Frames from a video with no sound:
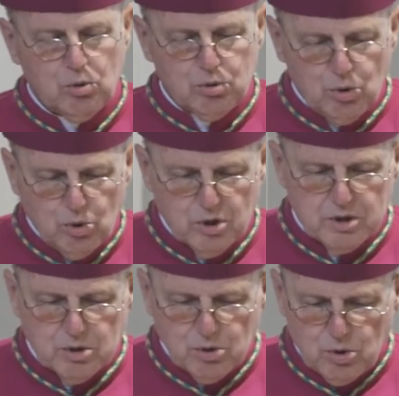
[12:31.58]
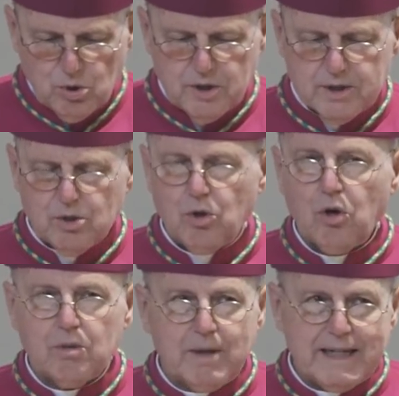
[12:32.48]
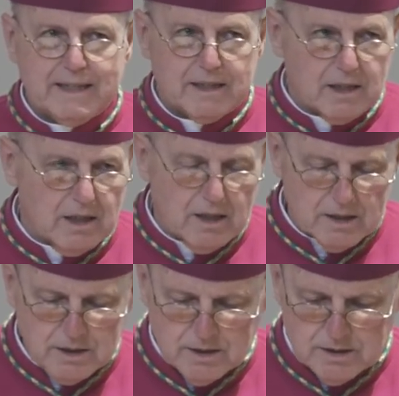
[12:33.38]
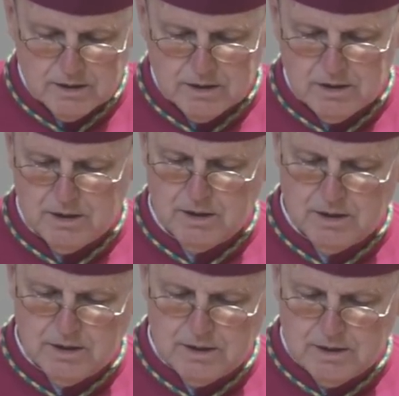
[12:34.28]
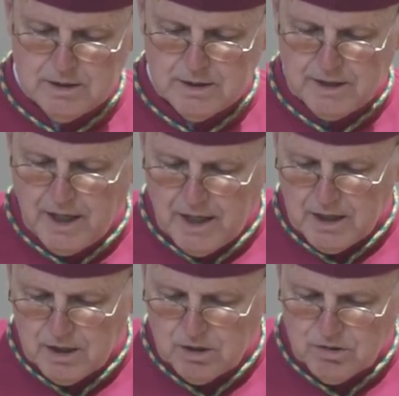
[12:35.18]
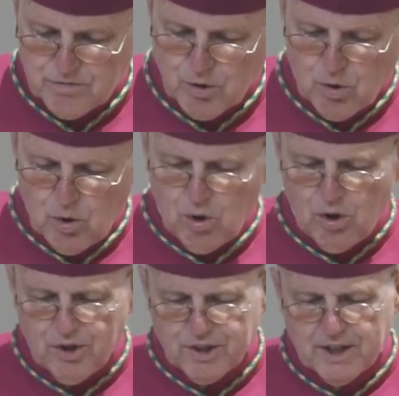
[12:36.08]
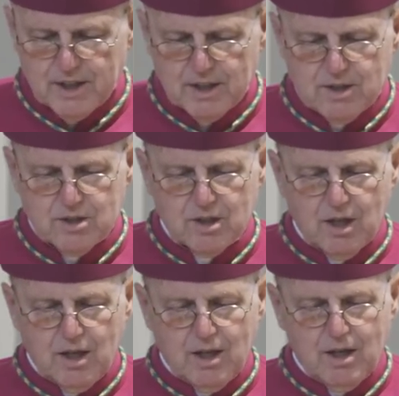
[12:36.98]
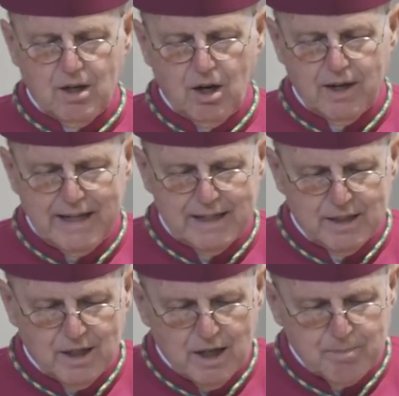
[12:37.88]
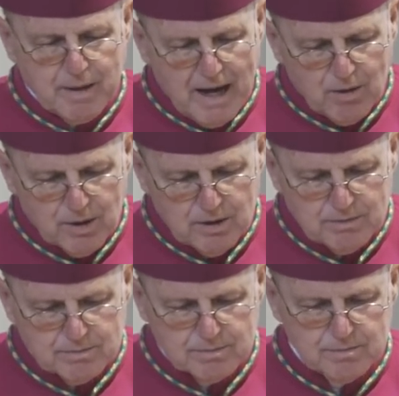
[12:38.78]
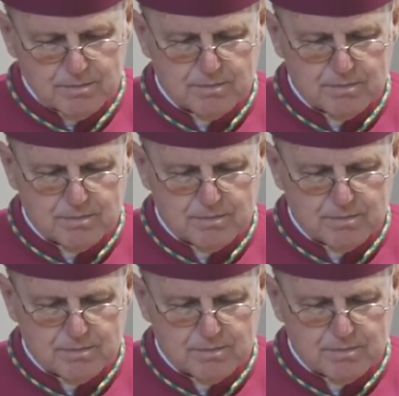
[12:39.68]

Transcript: O Lord, Lord, Almighty God, King for all things, are in thy power,